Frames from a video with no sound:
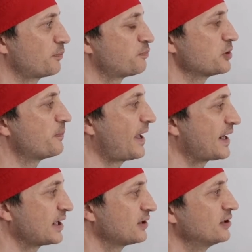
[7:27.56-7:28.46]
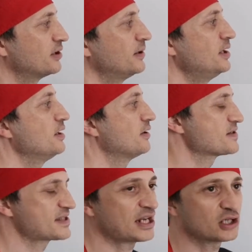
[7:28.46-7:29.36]
preparing the
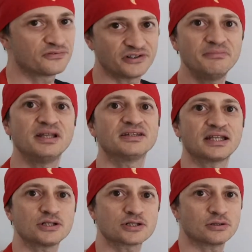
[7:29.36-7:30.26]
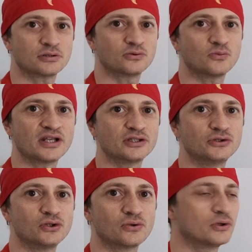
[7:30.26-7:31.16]
second fermentation when the
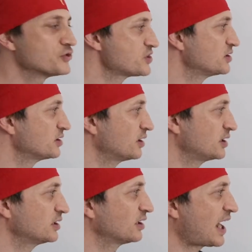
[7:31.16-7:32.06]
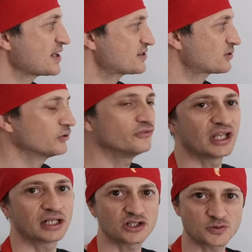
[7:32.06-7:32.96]
dough goes in the last
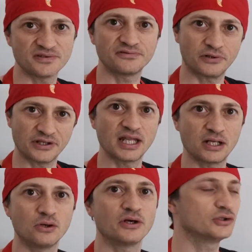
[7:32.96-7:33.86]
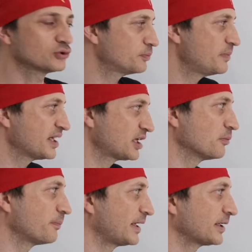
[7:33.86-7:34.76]
containers before they go into the
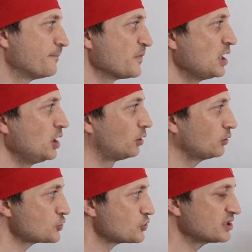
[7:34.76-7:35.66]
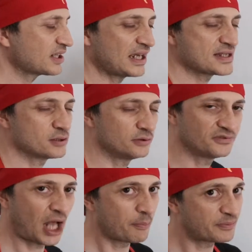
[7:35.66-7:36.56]
baking pan. Also in the case of
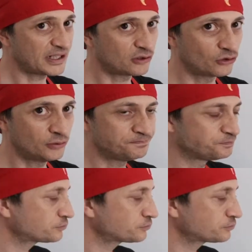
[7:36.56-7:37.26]
appretto,